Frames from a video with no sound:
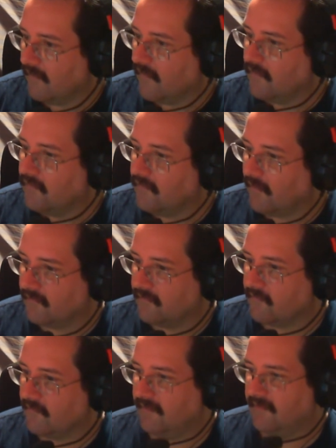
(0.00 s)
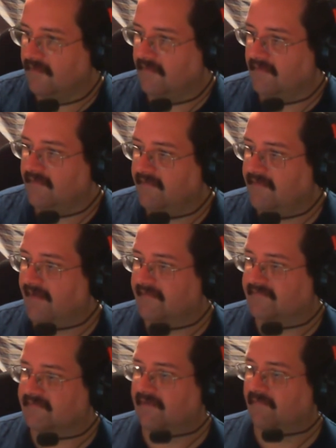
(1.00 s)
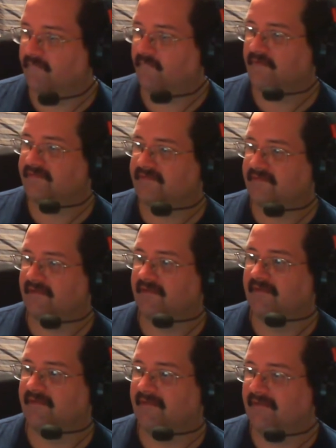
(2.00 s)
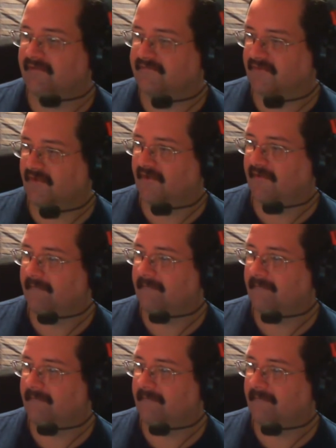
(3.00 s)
Non-green. Yes, it fits in. Huzzah.